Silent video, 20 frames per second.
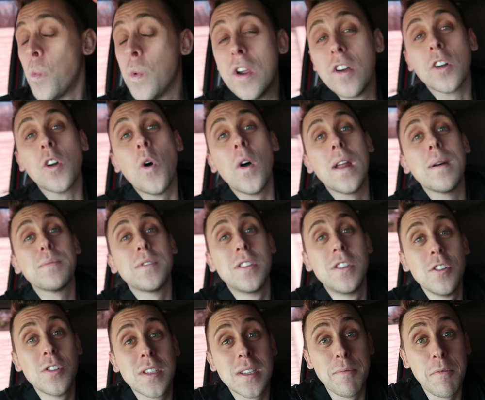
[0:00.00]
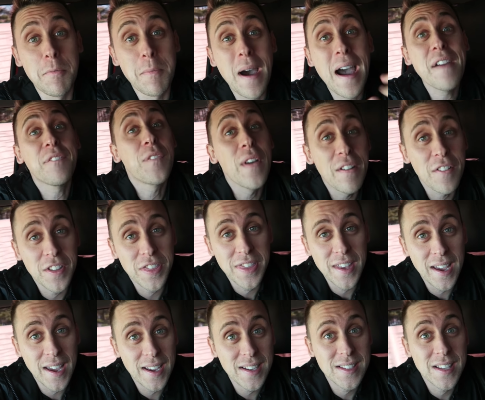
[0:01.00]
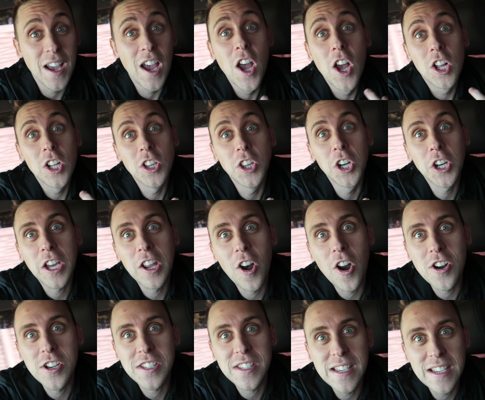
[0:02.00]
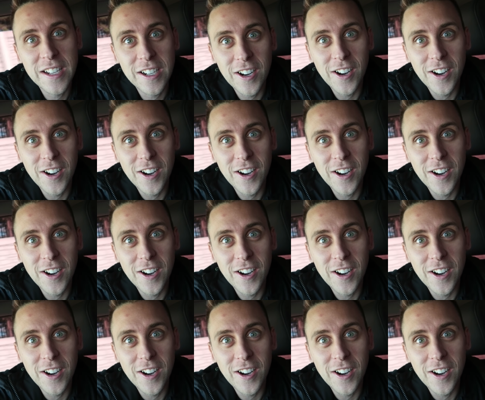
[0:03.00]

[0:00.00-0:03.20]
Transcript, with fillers: We were going up to do some of my favorite things, look at R C